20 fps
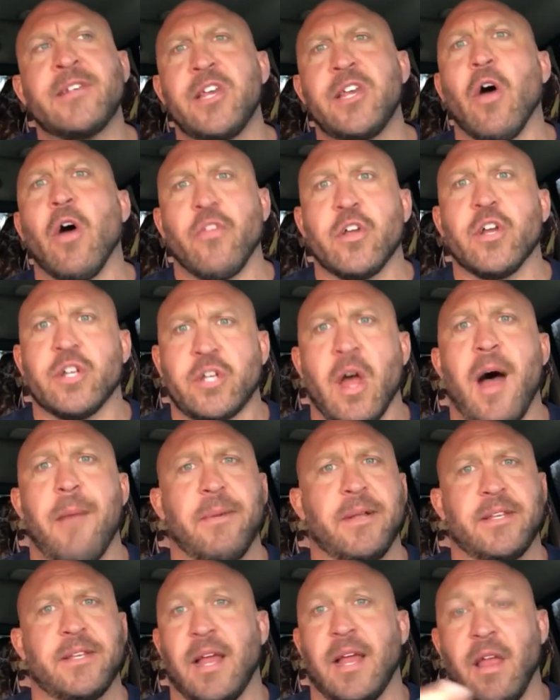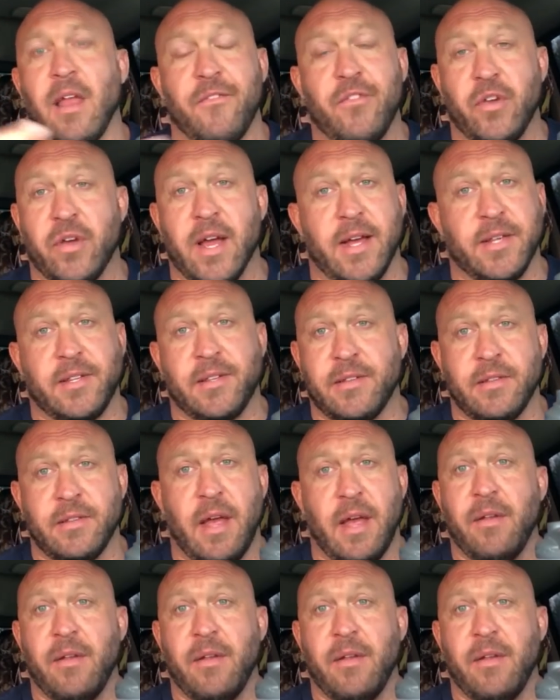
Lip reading: see all the good comments. I love you guys.